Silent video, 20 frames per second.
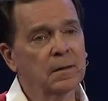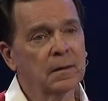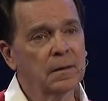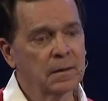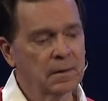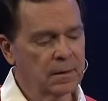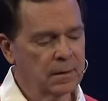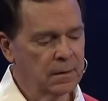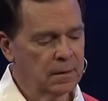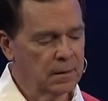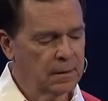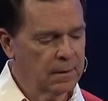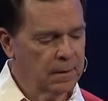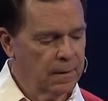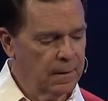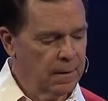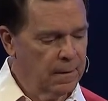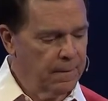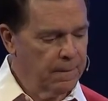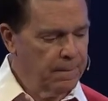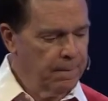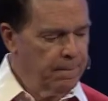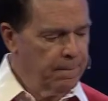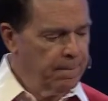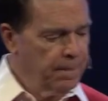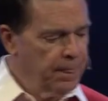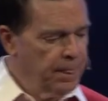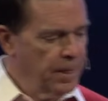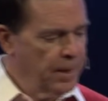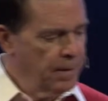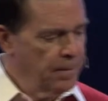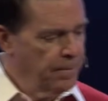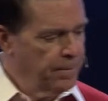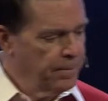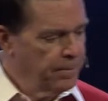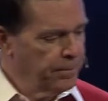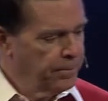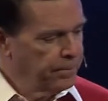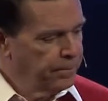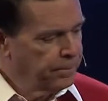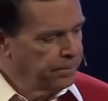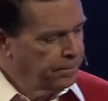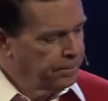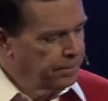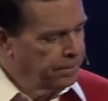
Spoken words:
Nothing is said.